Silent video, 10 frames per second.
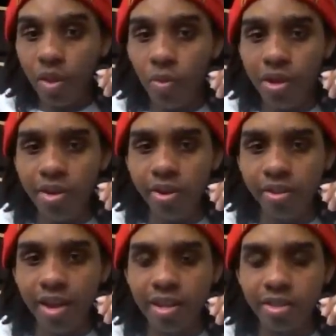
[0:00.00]
What are your
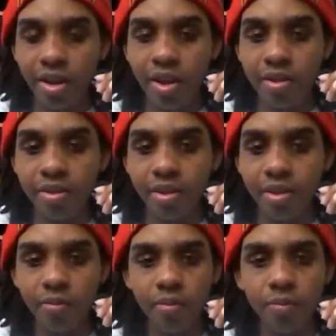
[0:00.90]
thoughts on
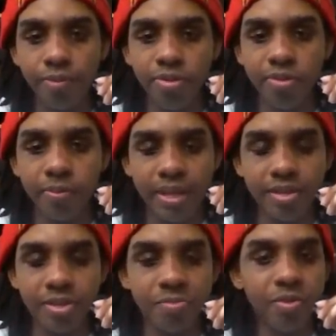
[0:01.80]
Bruce
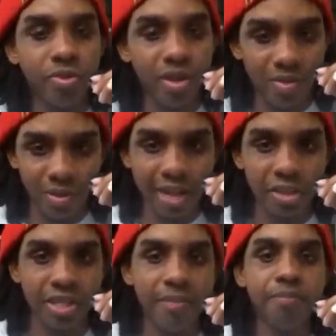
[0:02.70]
Blitz? Don't
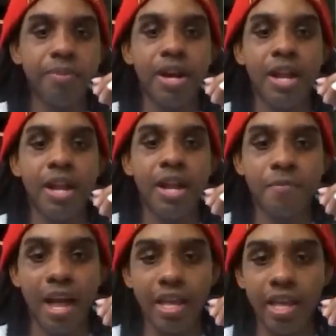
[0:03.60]
watch him, but
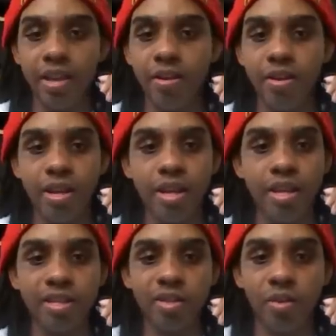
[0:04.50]
I hear
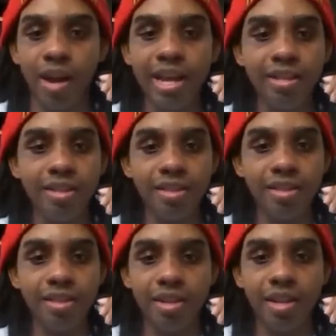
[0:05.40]
he is quite
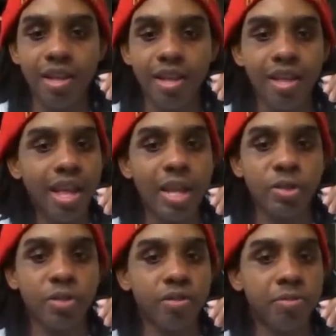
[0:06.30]
the
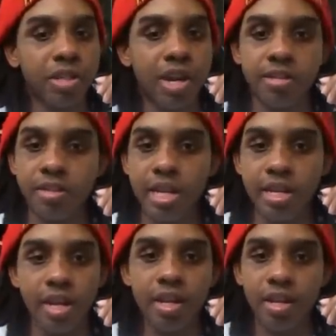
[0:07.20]
hater of John
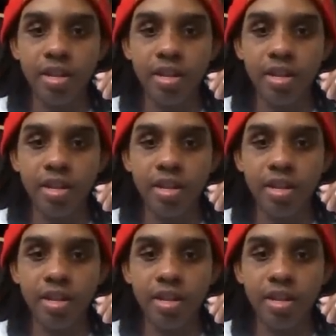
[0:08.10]
Cena.